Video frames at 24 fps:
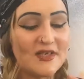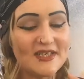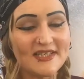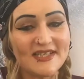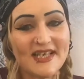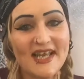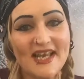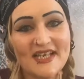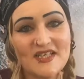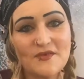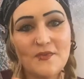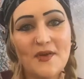
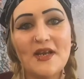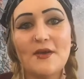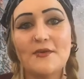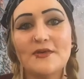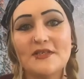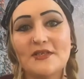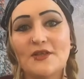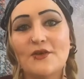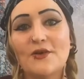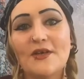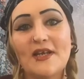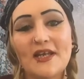resist. When I
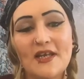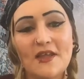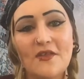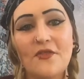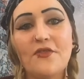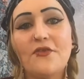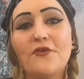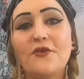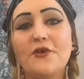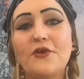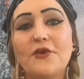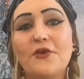was looking
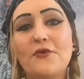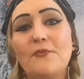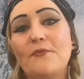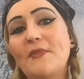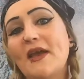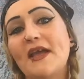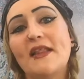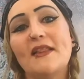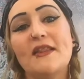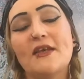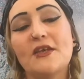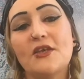through
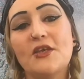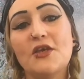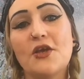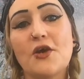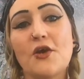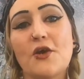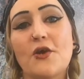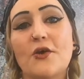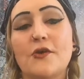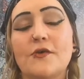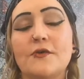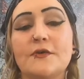Metal
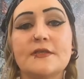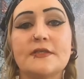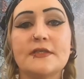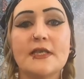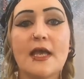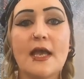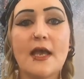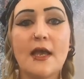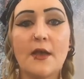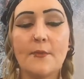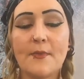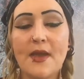Liqueur's
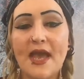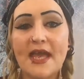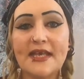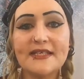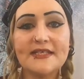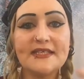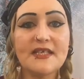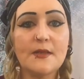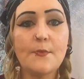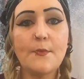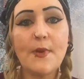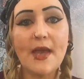
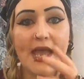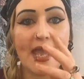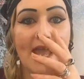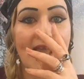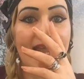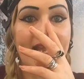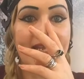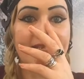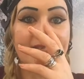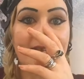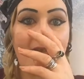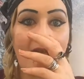Etsy
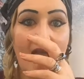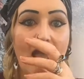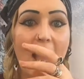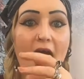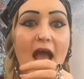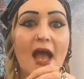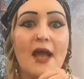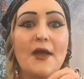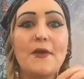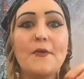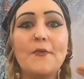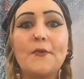page,
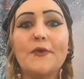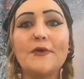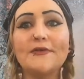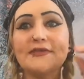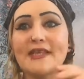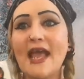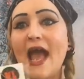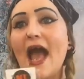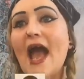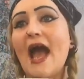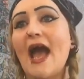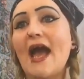I was
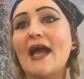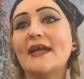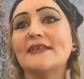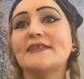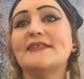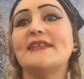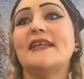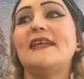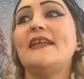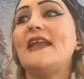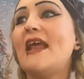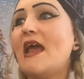
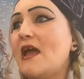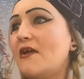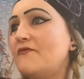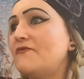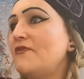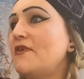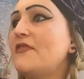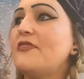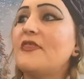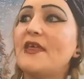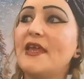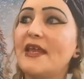hearting
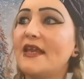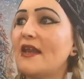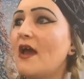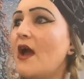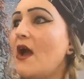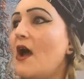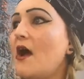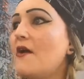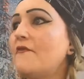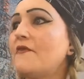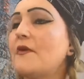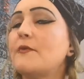everything
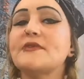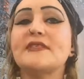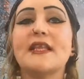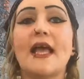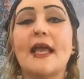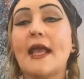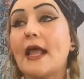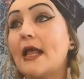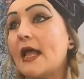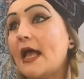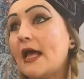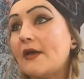off. I was
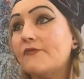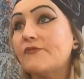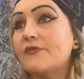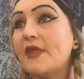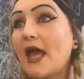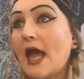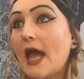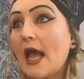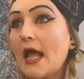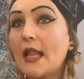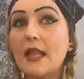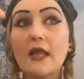like, I love
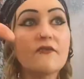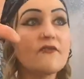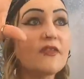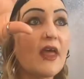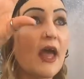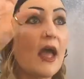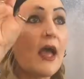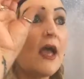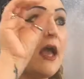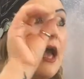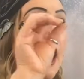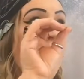that, I love
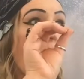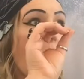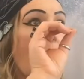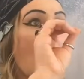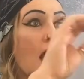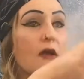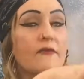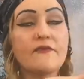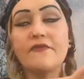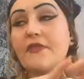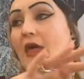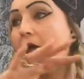that, I
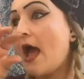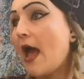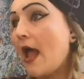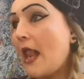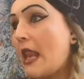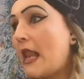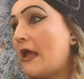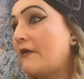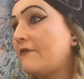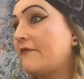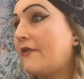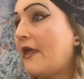love that, I
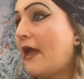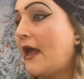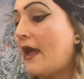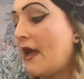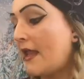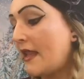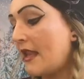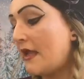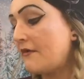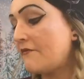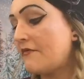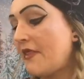love that,
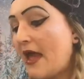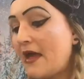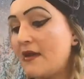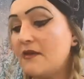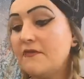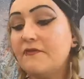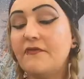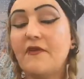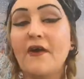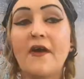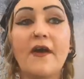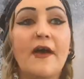I love that. And I
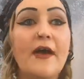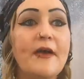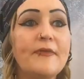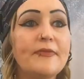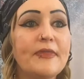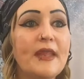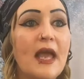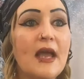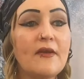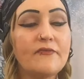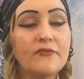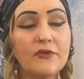thought,
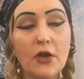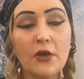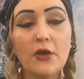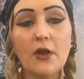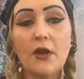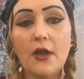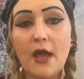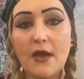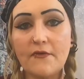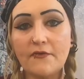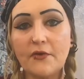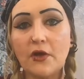I've
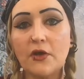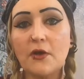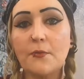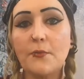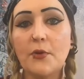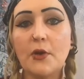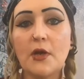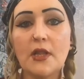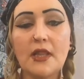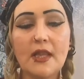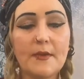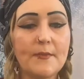got to
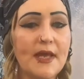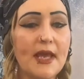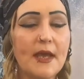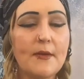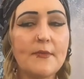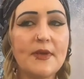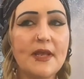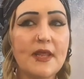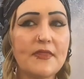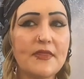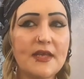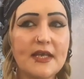put a limit. I
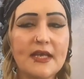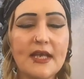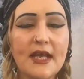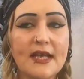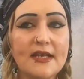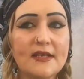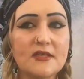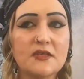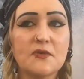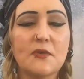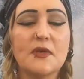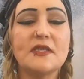mean, I think I
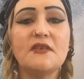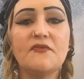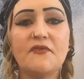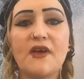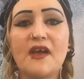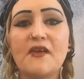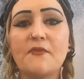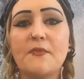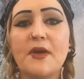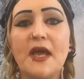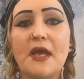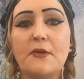had a
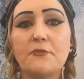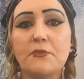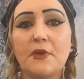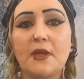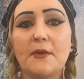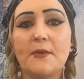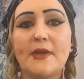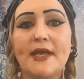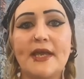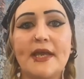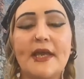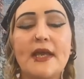25p
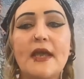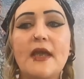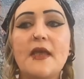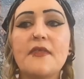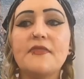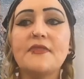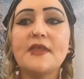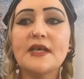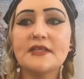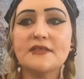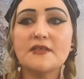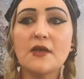limit.
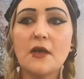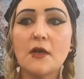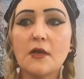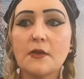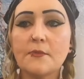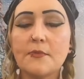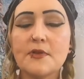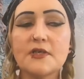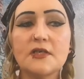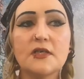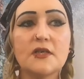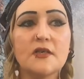That's all
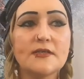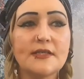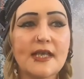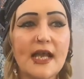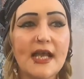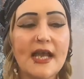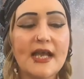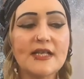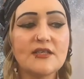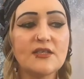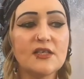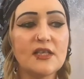because
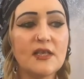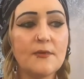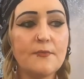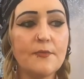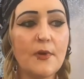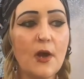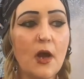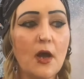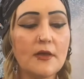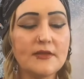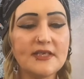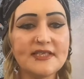I actually
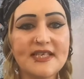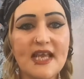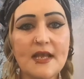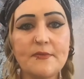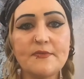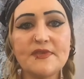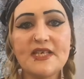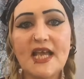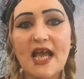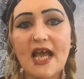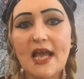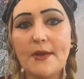bought, the
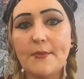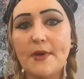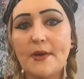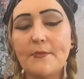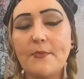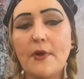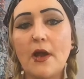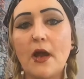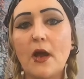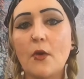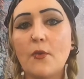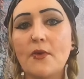same time I
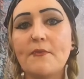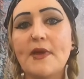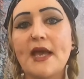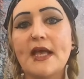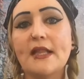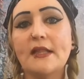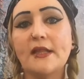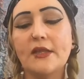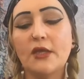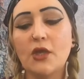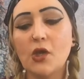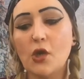bought with
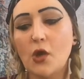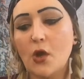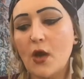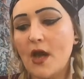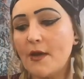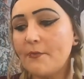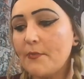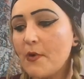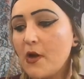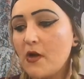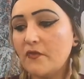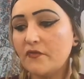Metal Liqueur,
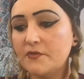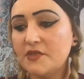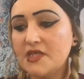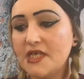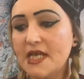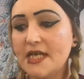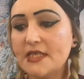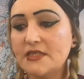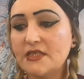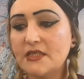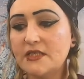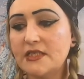I bought from
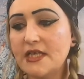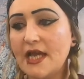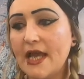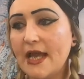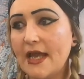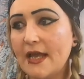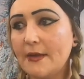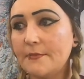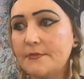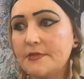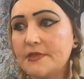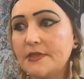Changing
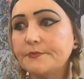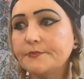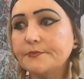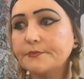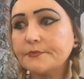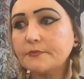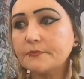Charms